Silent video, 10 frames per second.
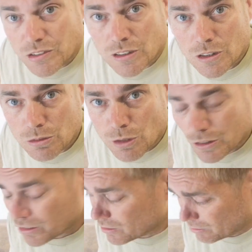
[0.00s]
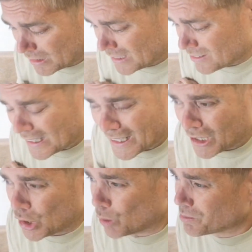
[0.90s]
that's under the rocks, he's getting
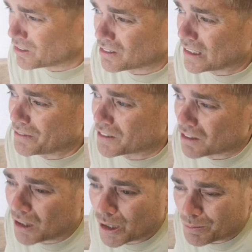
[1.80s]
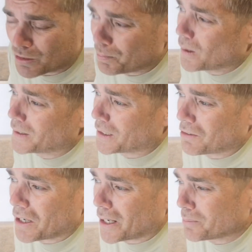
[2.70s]
lobsters every time, spider
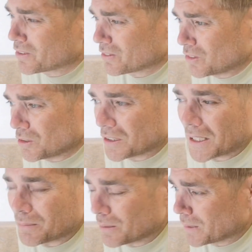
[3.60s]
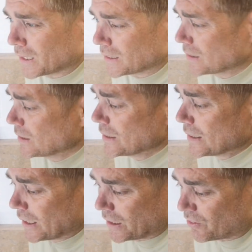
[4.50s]
crabs, you name it, man. He's